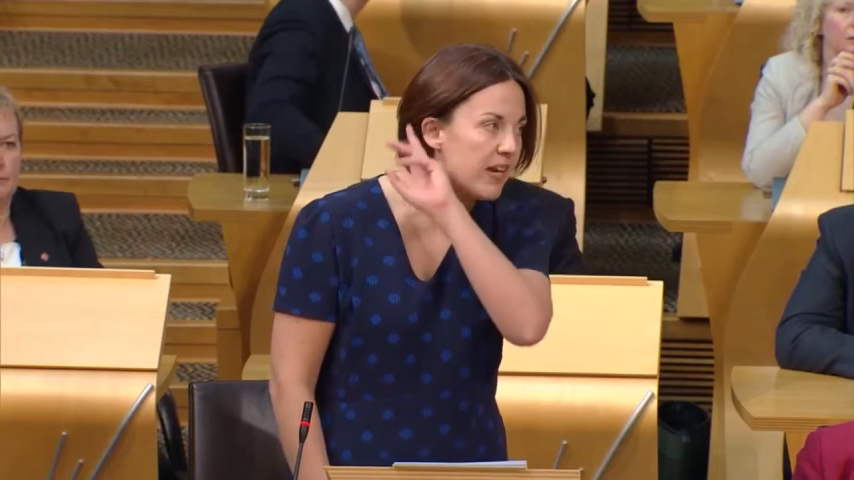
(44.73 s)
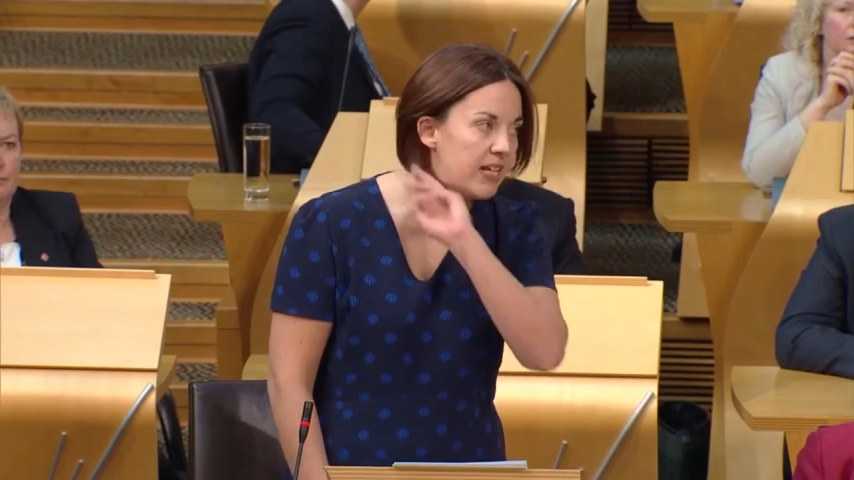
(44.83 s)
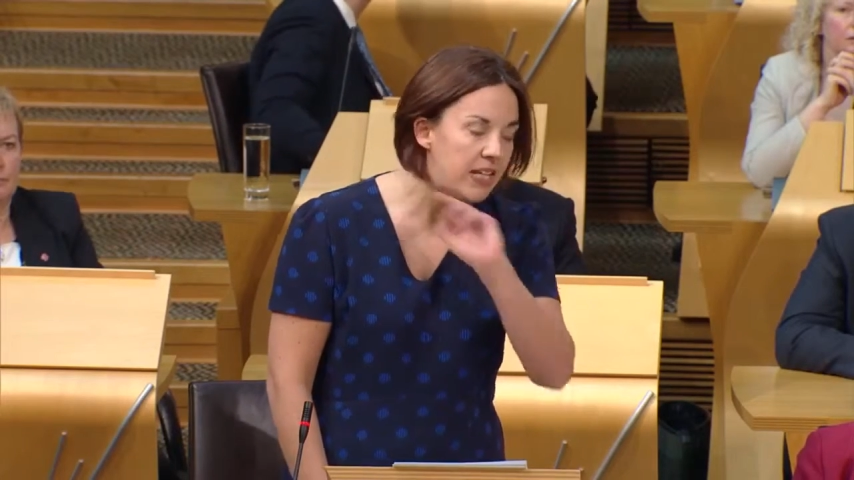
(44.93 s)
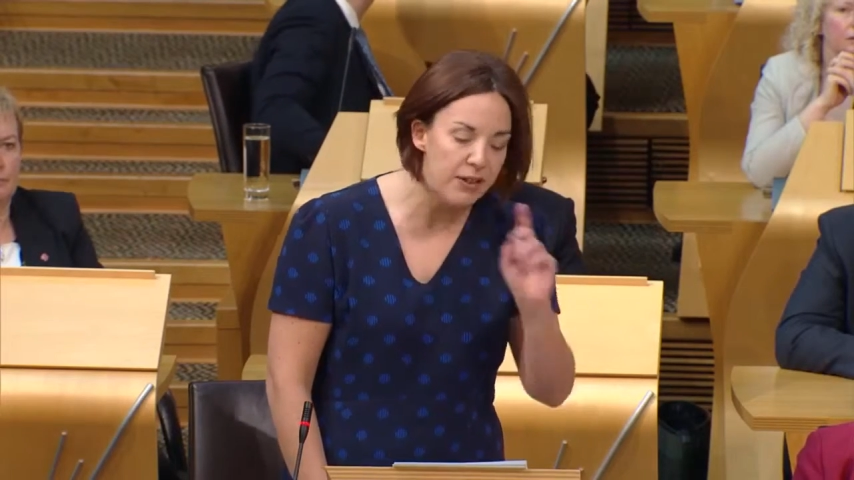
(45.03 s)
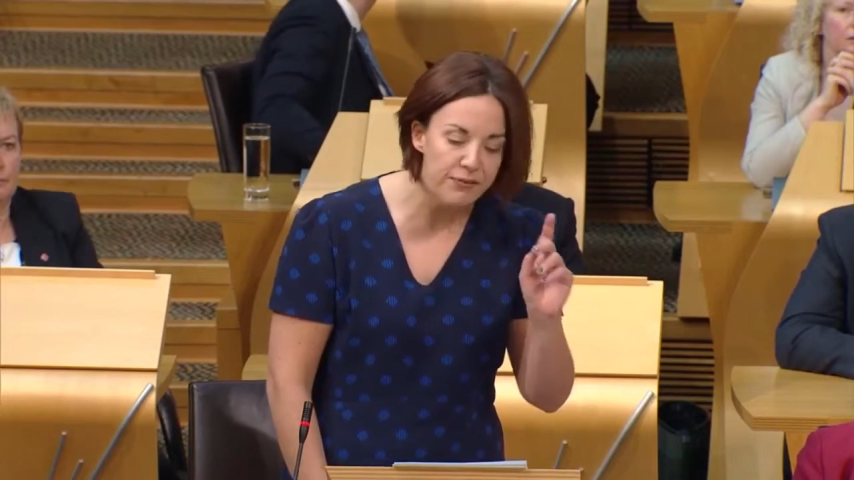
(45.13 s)

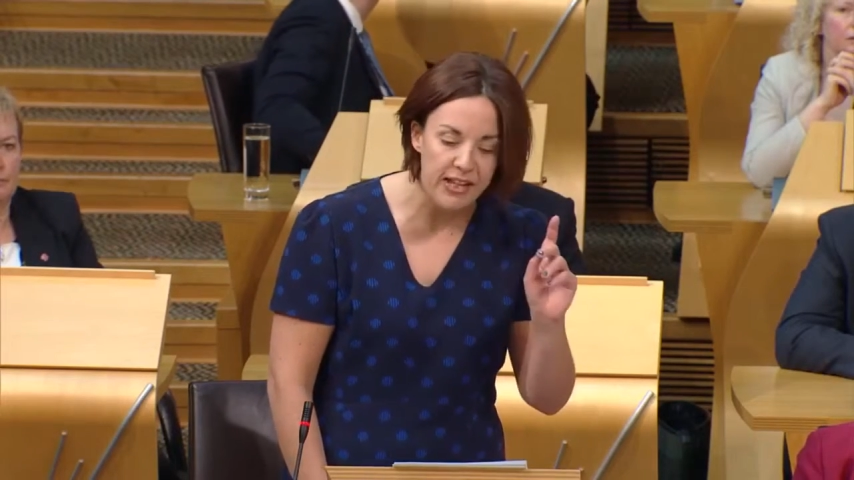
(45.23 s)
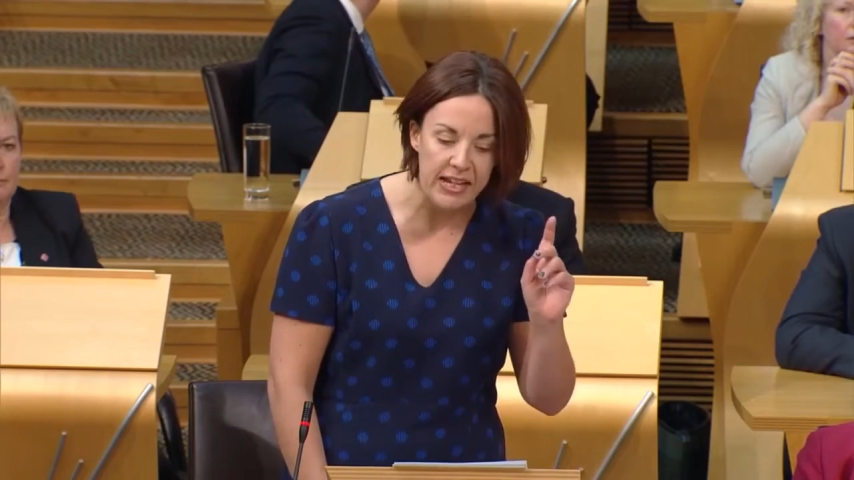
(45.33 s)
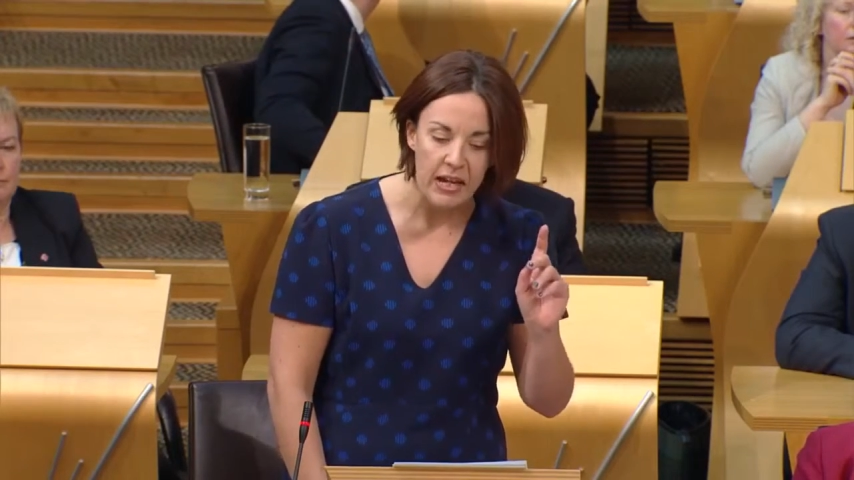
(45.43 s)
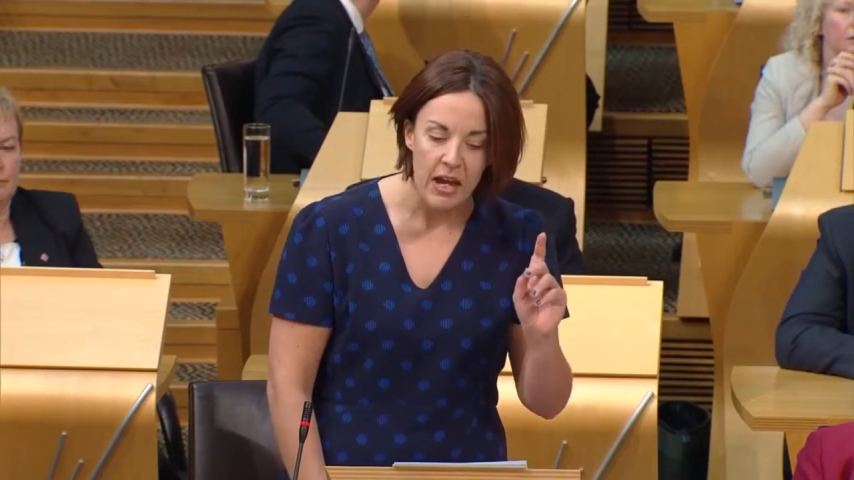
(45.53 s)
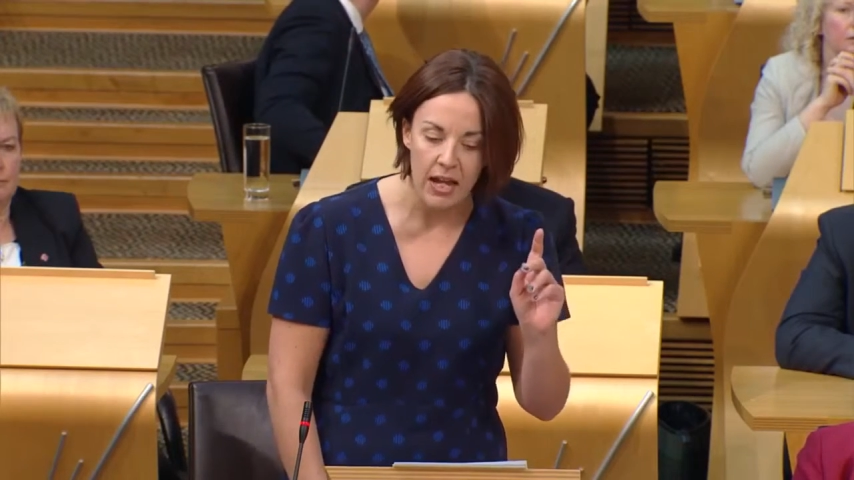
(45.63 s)

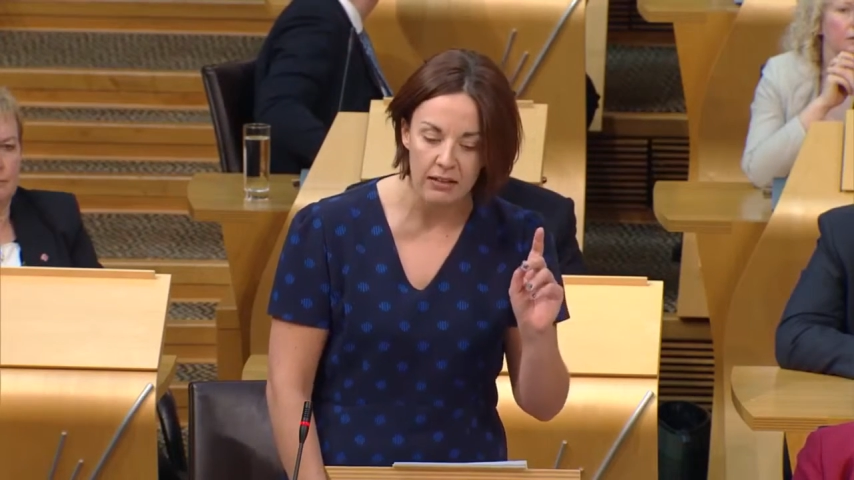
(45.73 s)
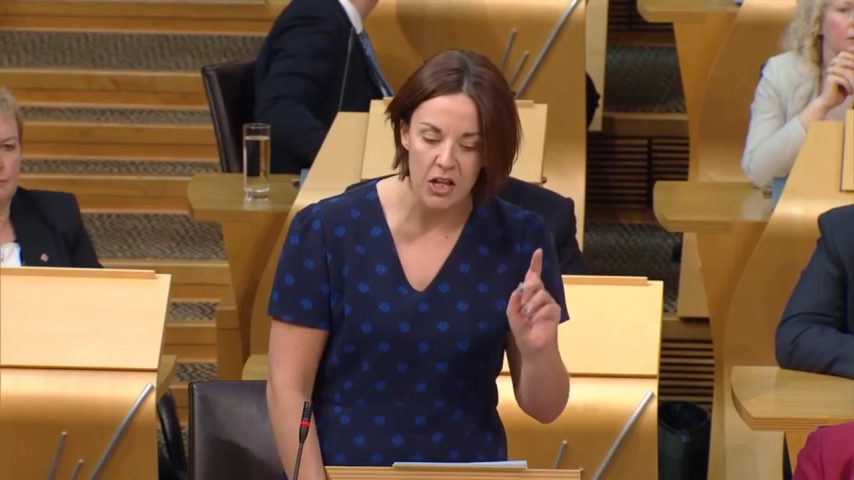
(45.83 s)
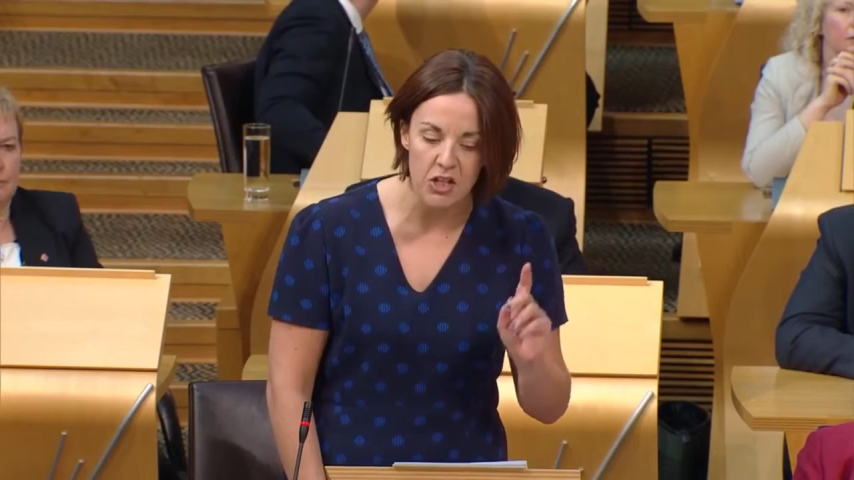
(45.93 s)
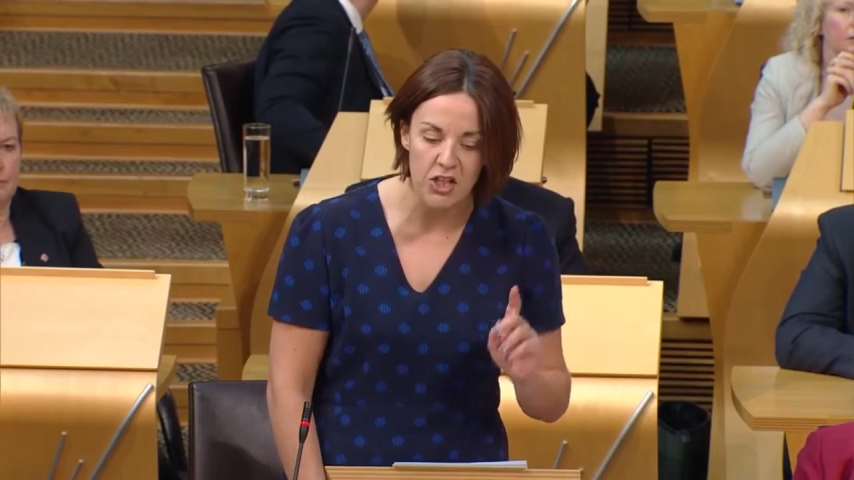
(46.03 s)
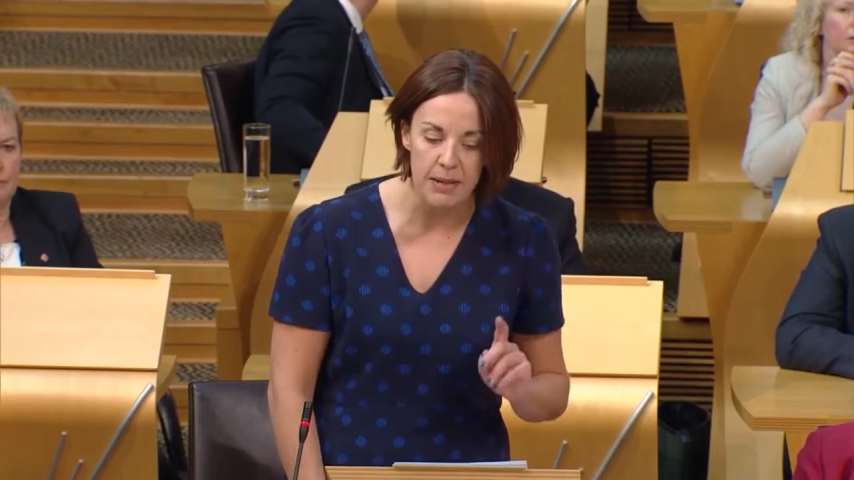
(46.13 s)
carefully at
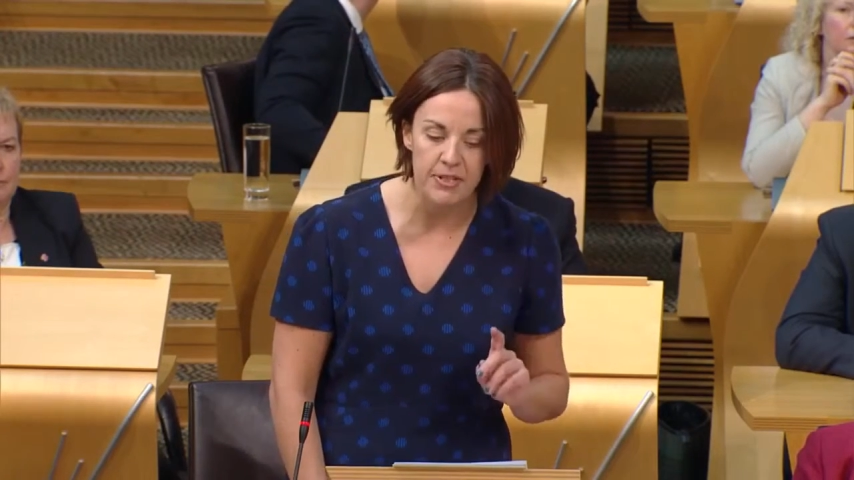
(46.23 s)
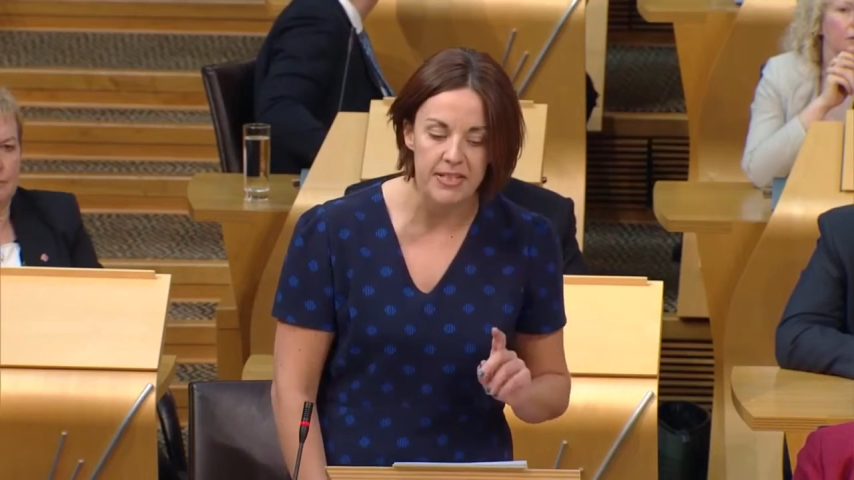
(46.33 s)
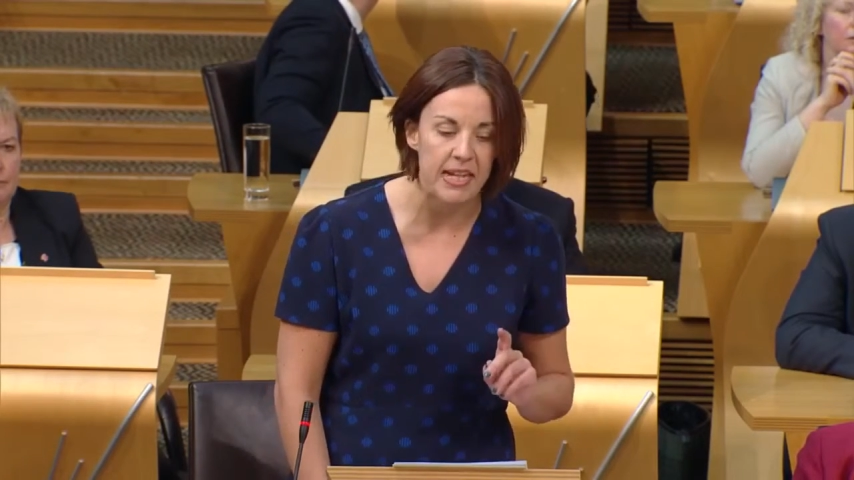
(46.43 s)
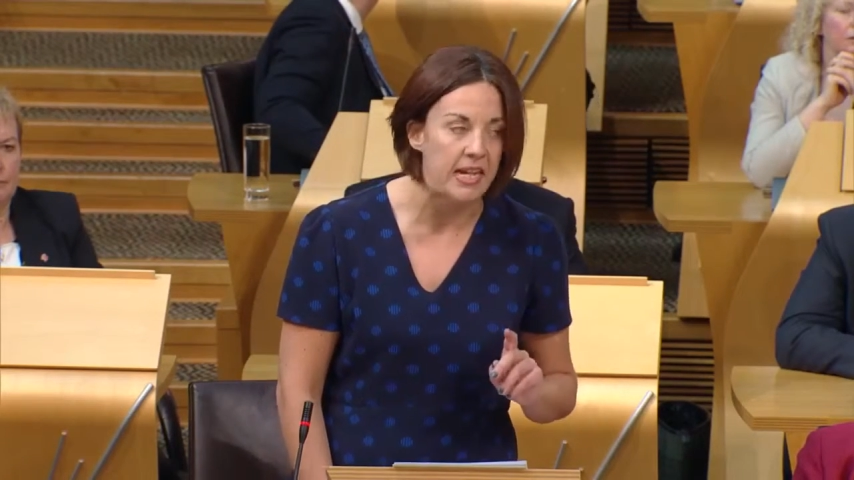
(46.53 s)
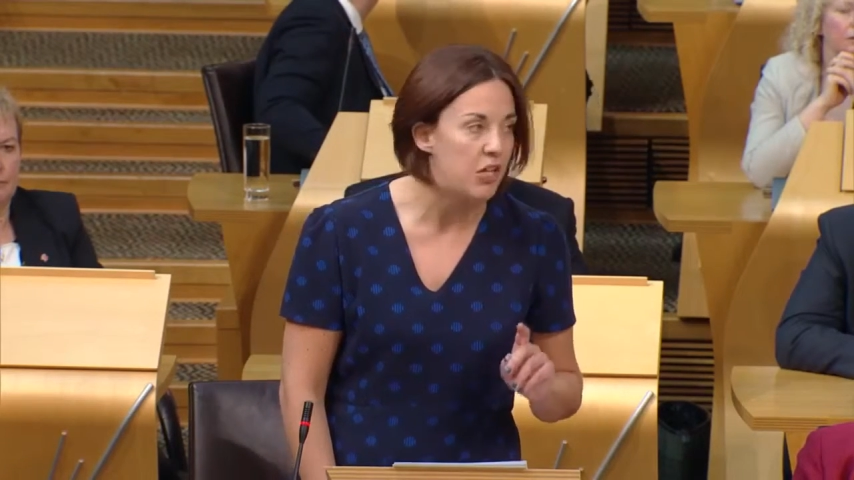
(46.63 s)
lunchtime today,